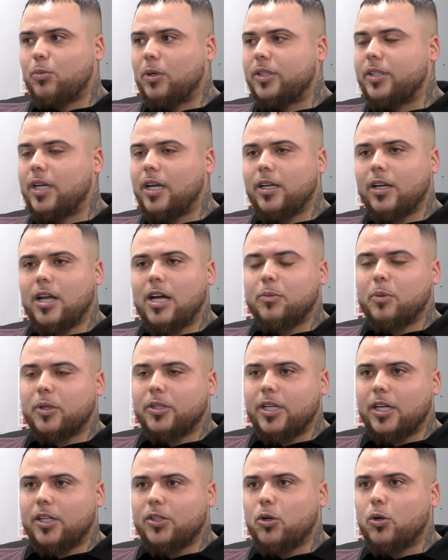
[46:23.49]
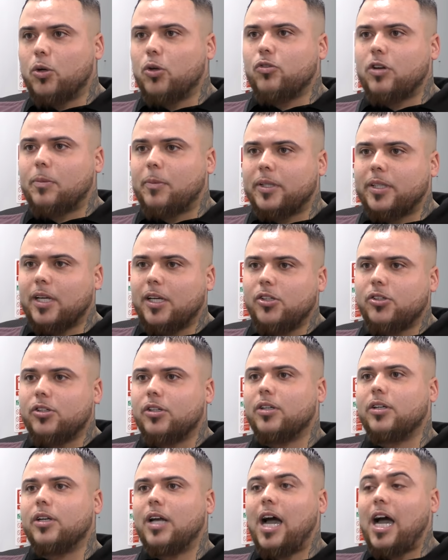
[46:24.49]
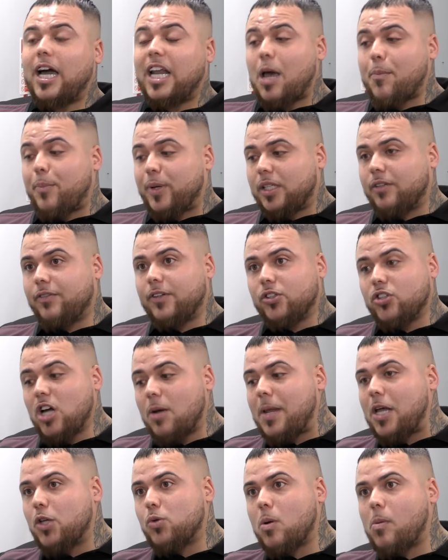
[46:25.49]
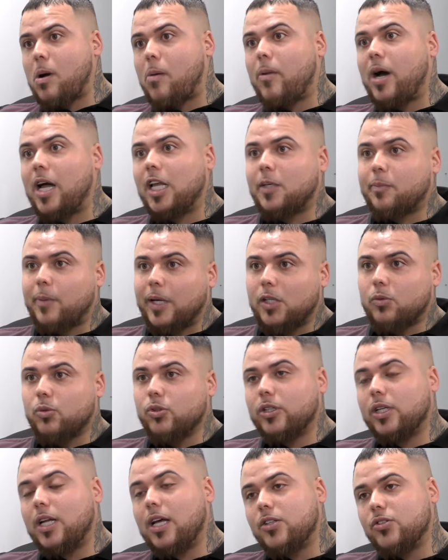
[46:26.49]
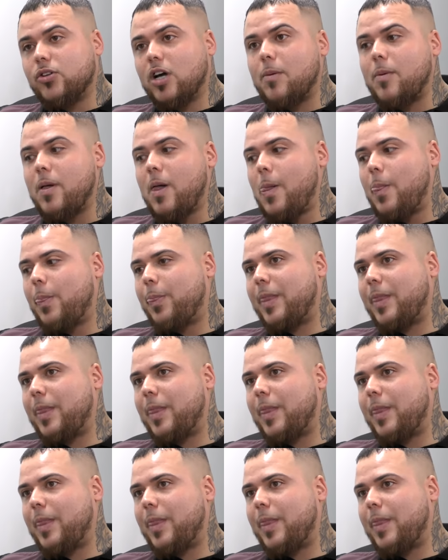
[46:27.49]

protect like protect Tottenham's reputation at that specific time. That's where my mind space was at that time.